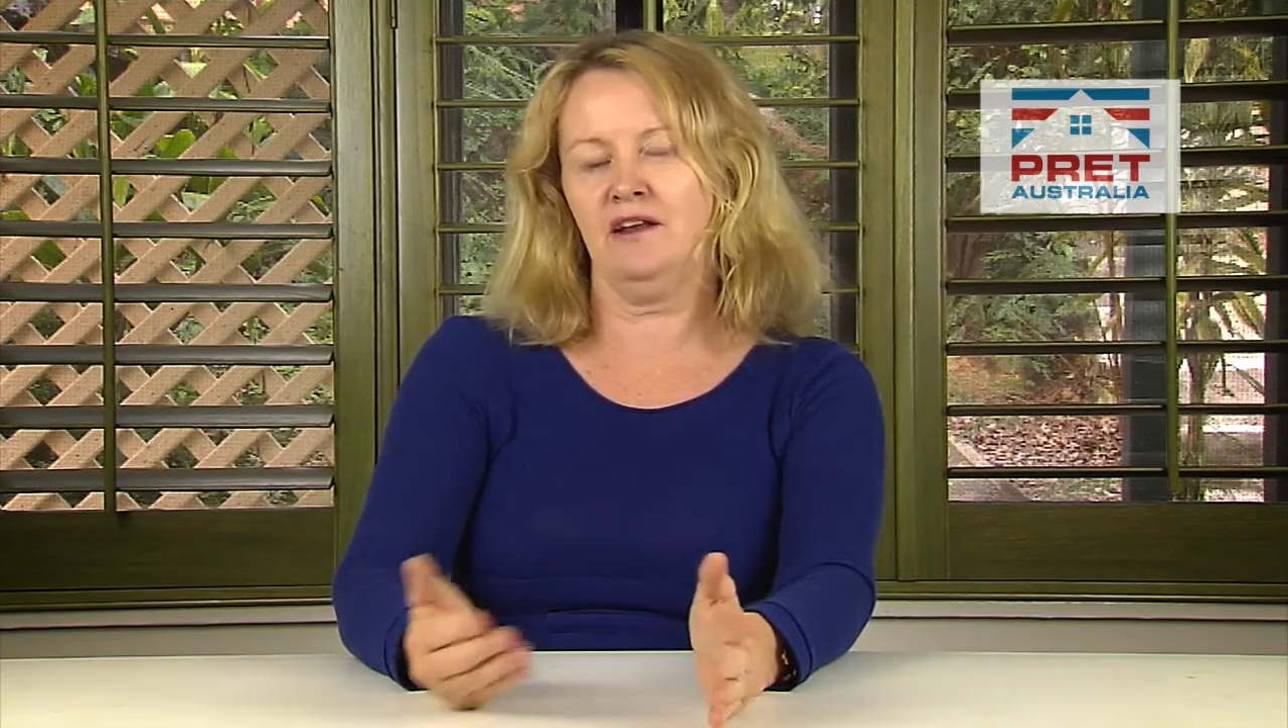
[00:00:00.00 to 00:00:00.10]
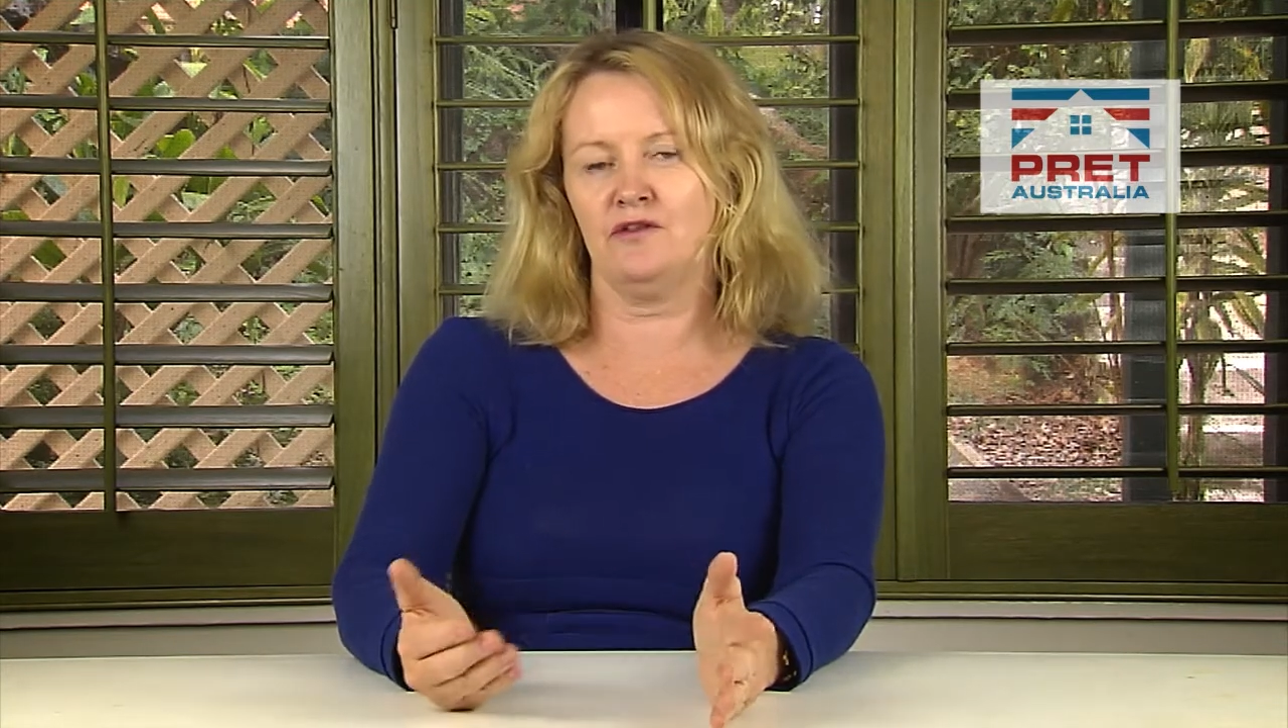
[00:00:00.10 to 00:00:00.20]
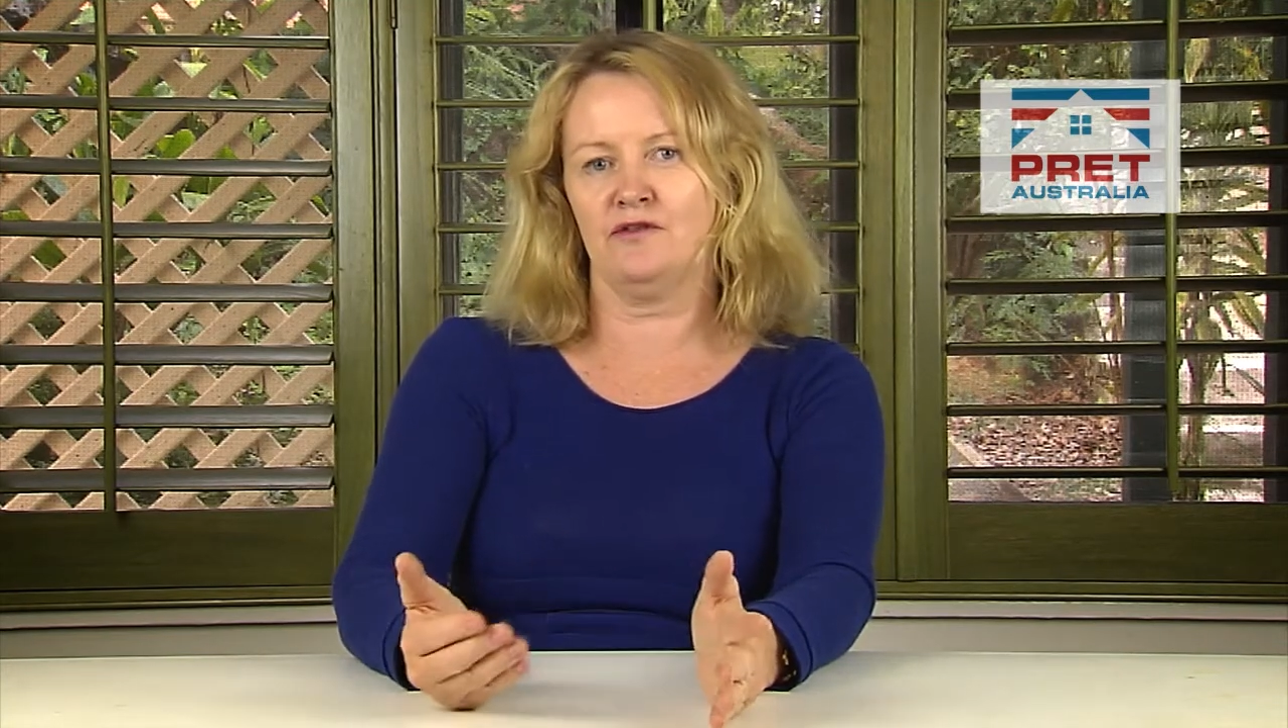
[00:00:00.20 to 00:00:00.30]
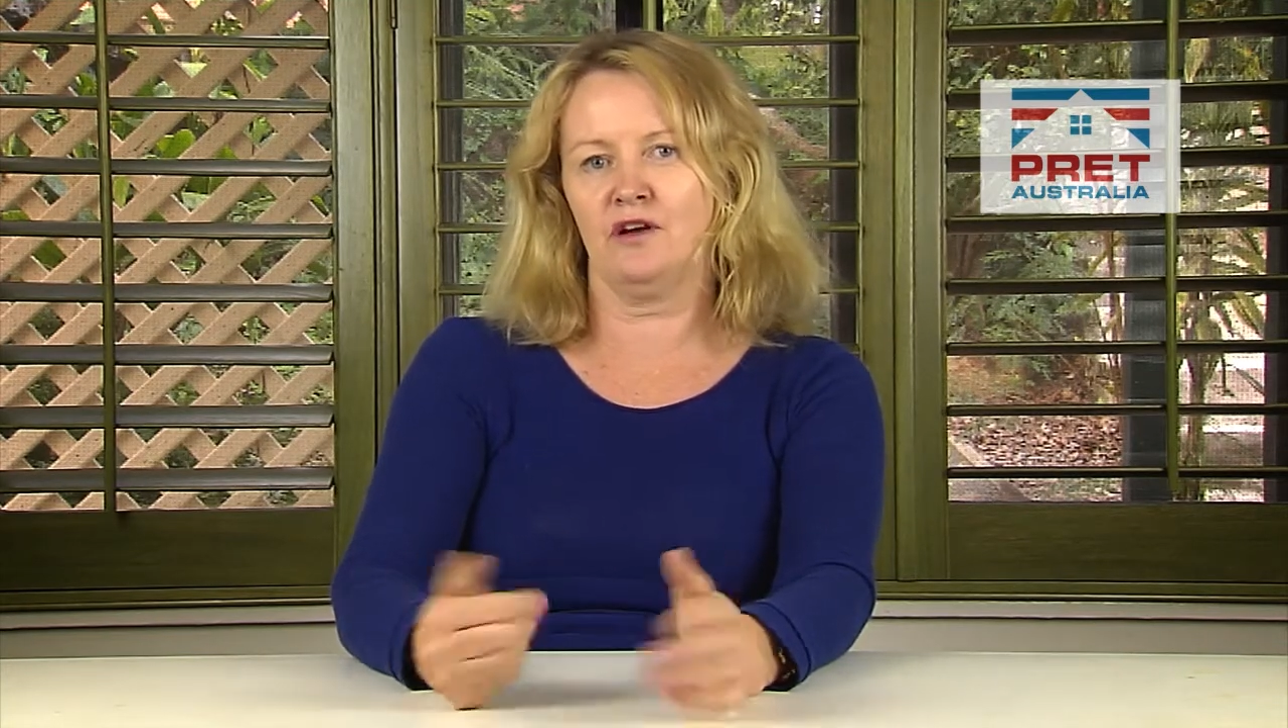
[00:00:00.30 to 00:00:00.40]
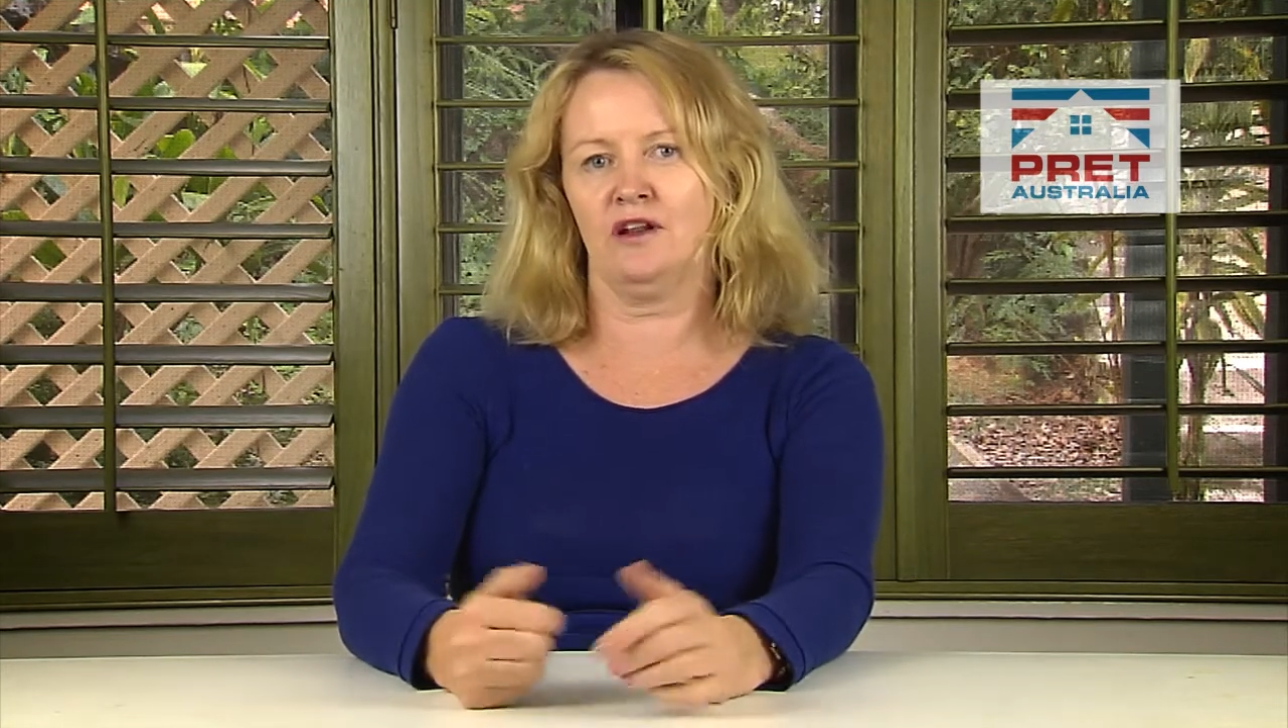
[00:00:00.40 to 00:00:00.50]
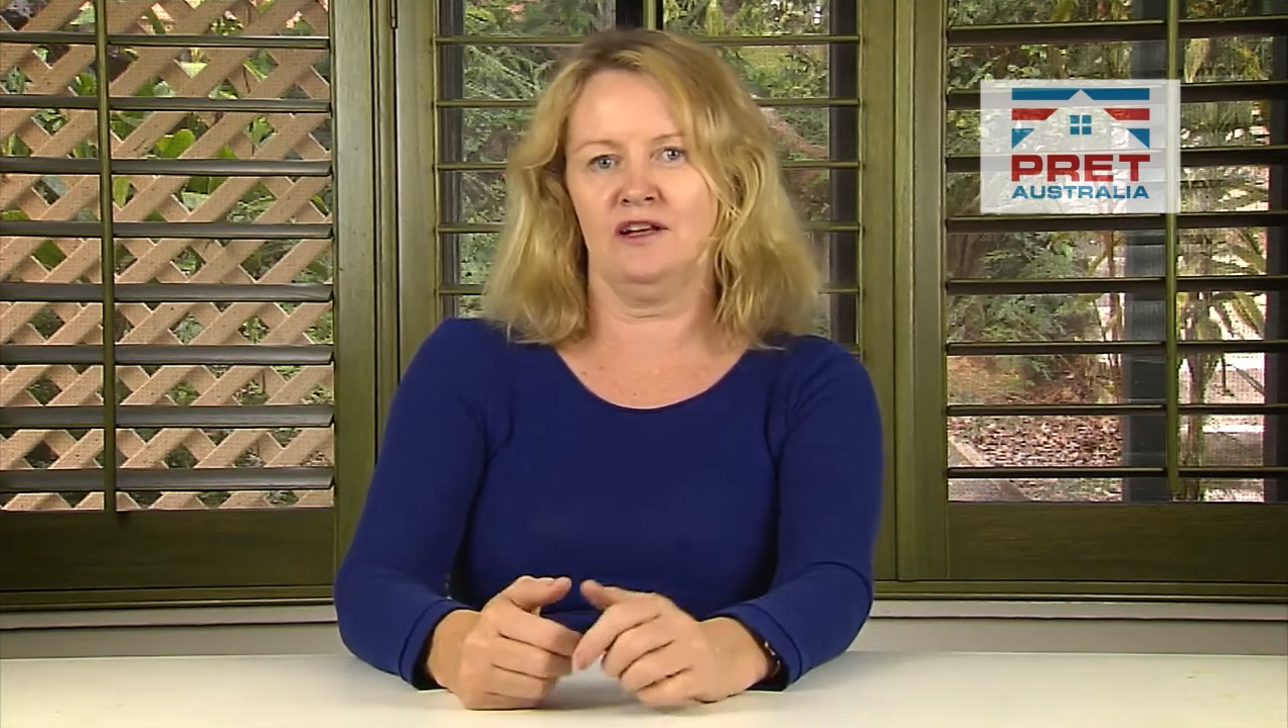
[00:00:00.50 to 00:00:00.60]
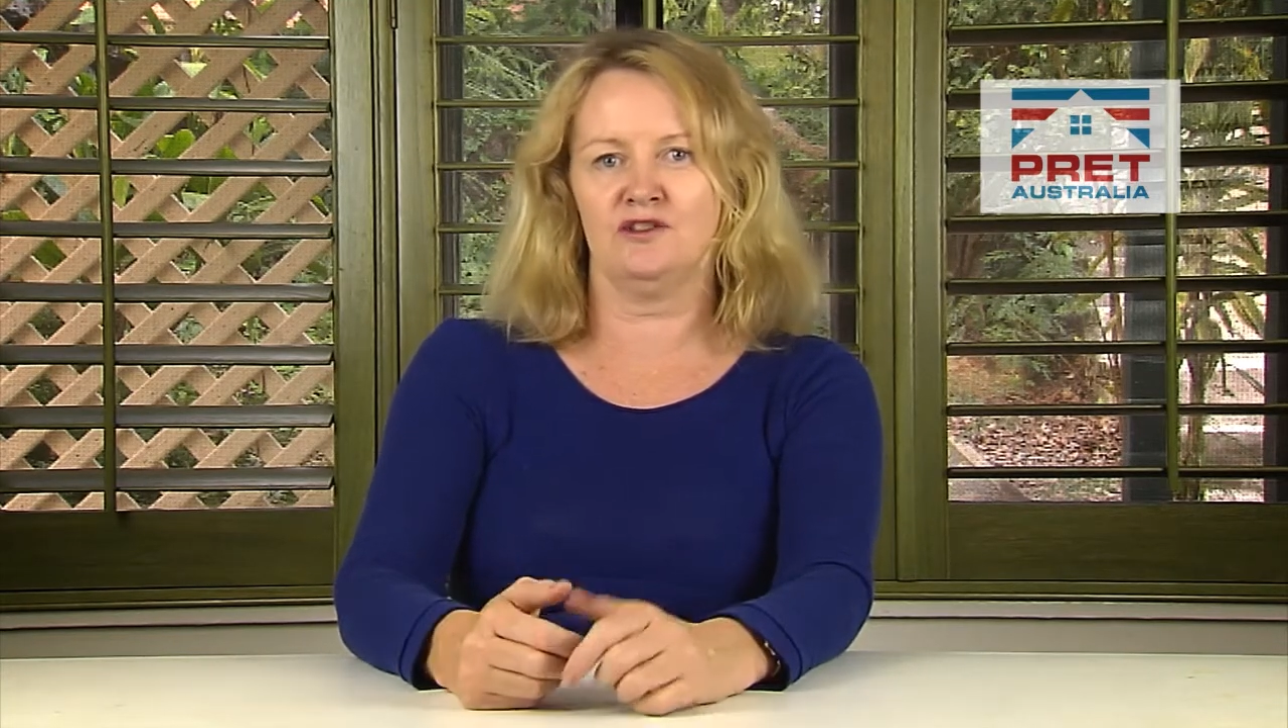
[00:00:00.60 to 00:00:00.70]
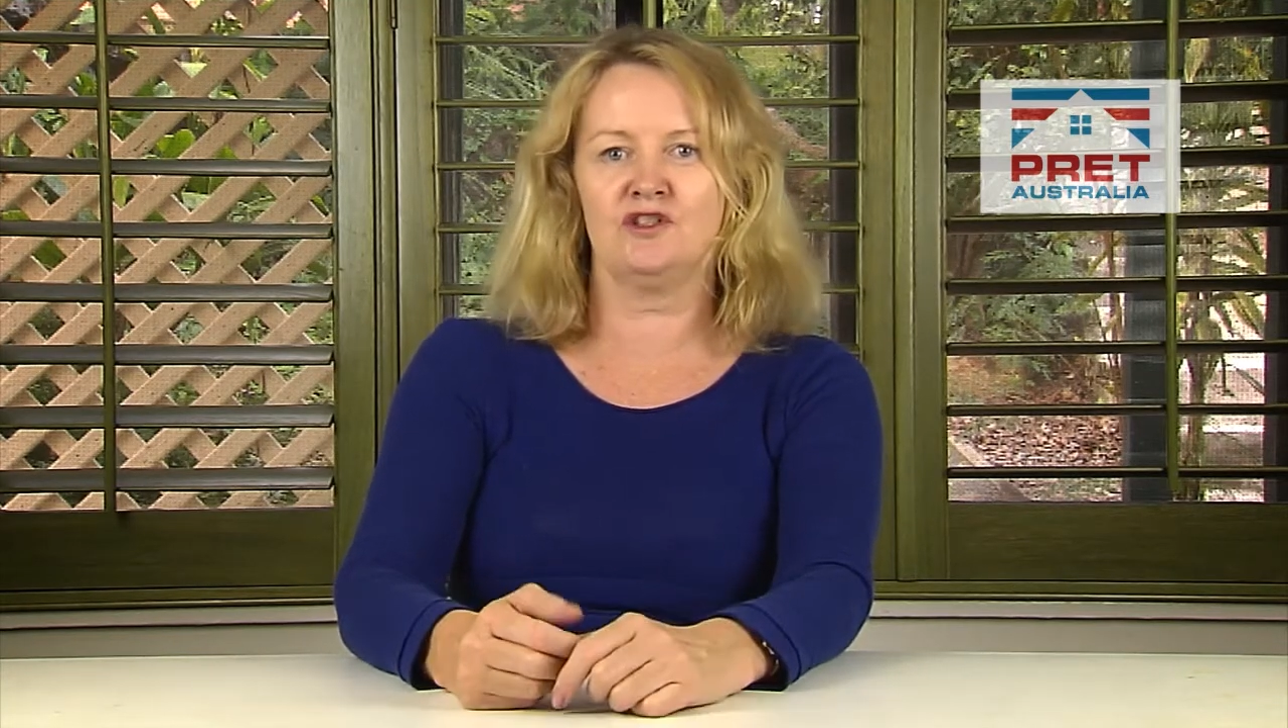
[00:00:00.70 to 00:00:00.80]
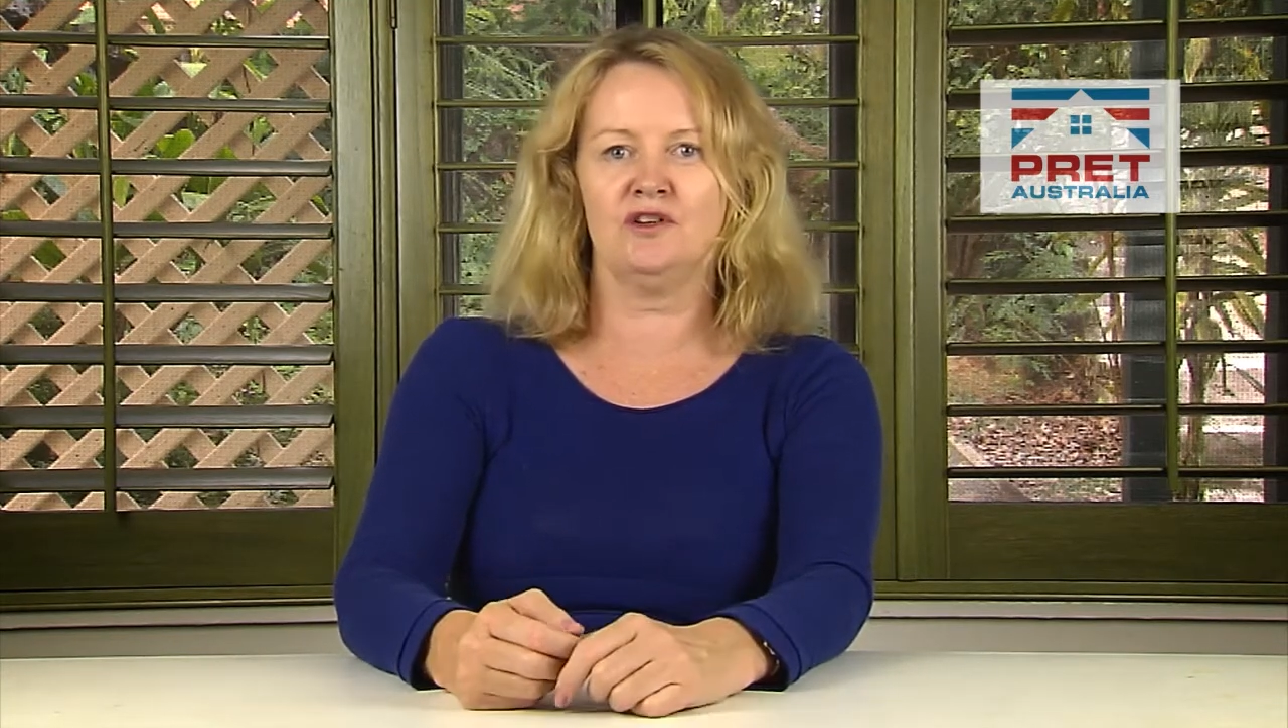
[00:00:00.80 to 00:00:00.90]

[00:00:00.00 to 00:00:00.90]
You've got a lounge